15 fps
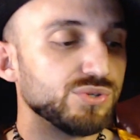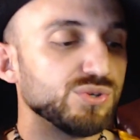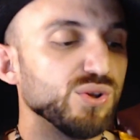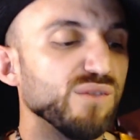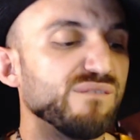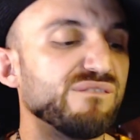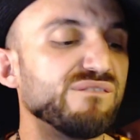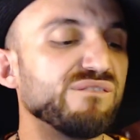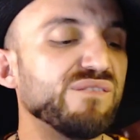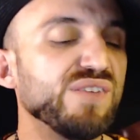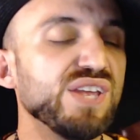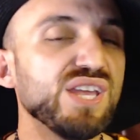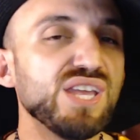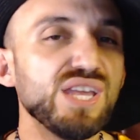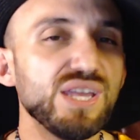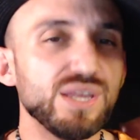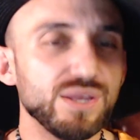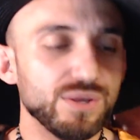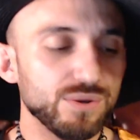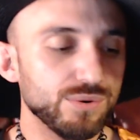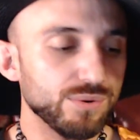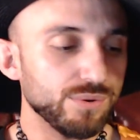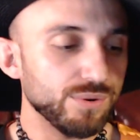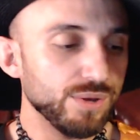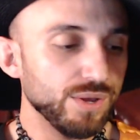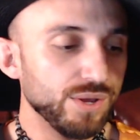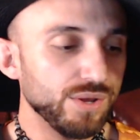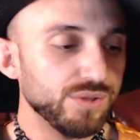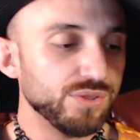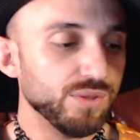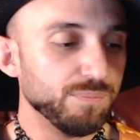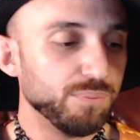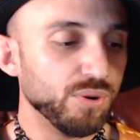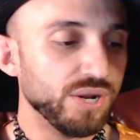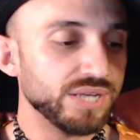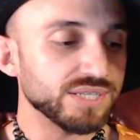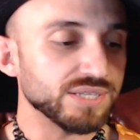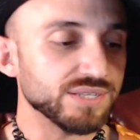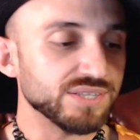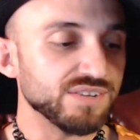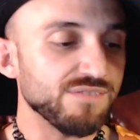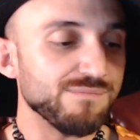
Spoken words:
to feel the presence